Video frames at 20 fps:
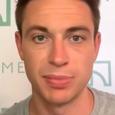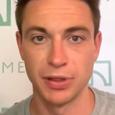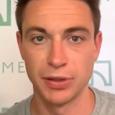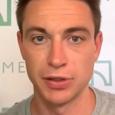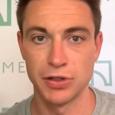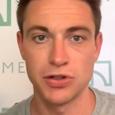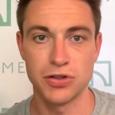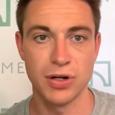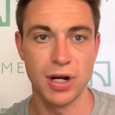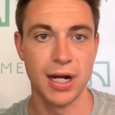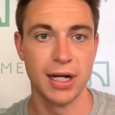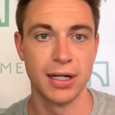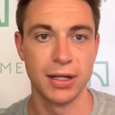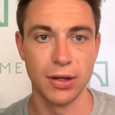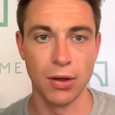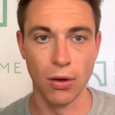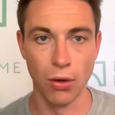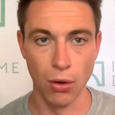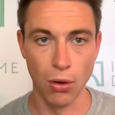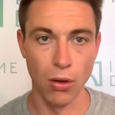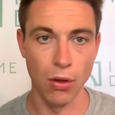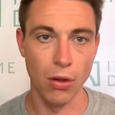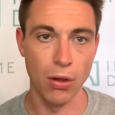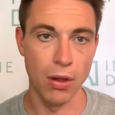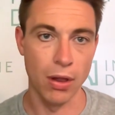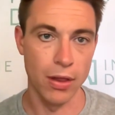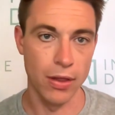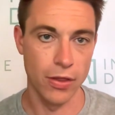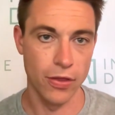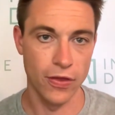Buildertrend, the
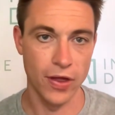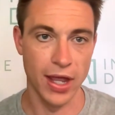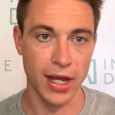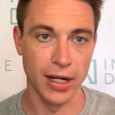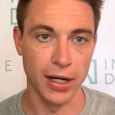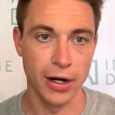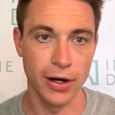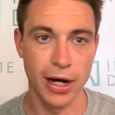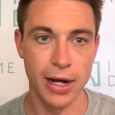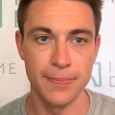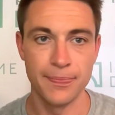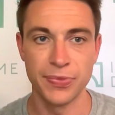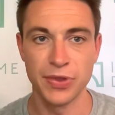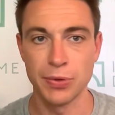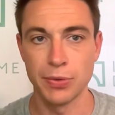whole thing, all right?